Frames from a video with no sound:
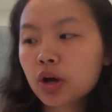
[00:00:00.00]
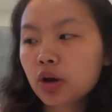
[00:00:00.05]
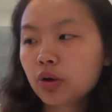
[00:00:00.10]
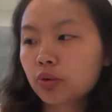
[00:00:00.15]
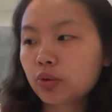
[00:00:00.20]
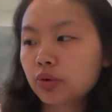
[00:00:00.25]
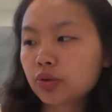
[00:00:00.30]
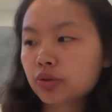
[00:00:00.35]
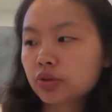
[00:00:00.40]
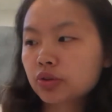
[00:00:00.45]

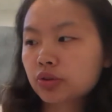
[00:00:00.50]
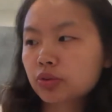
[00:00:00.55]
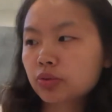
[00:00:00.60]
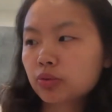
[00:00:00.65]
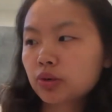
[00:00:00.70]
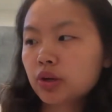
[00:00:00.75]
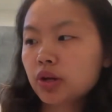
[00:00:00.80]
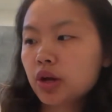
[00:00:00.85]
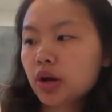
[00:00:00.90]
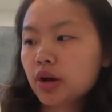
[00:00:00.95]
with
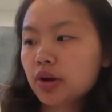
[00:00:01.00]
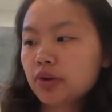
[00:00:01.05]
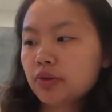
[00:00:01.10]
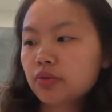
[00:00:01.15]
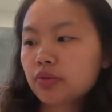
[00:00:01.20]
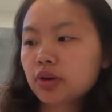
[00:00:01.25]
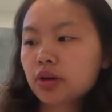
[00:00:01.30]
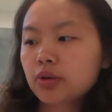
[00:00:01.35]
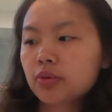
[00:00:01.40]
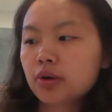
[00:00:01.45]

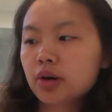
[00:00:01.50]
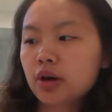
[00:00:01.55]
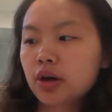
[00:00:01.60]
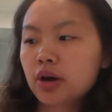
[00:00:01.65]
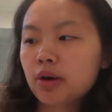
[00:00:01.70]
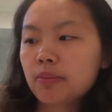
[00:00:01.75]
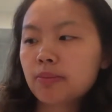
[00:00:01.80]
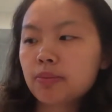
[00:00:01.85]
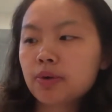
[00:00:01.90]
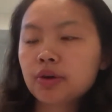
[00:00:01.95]
300
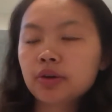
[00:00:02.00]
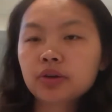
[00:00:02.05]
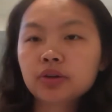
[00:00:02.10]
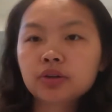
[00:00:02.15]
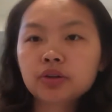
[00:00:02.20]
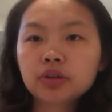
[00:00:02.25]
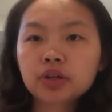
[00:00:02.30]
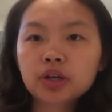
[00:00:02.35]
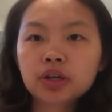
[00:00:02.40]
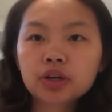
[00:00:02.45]

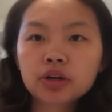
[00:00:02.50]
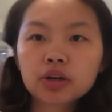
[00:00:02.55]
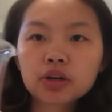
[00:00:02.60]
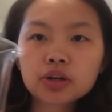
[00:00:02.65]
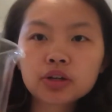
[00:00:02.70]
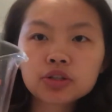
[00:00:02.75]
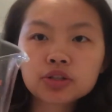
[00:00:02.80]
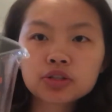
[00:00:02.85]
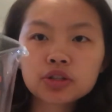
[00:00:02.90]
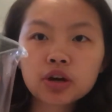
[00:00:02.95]

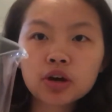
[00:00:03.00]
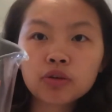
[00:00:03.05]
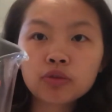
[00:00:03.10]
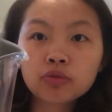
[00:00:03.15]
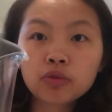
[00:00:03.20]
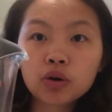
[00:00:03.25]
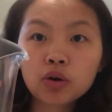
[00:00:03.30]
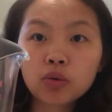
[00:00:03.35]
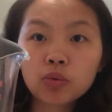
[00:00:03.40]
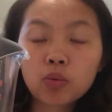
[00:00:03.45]
milliliters of
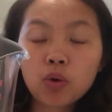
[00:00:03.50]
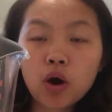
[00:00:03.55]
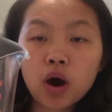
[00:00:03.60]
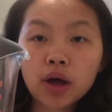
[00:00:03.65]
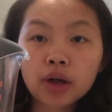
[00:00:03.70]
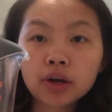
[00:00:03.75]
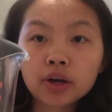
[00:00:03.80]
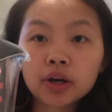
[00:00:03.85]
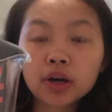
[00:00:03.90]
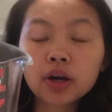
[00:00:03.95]

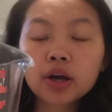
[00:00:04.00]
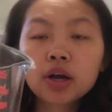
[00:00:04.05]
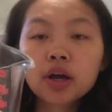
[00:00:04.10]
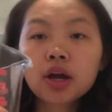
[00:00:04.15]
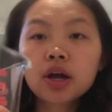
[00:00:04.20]
water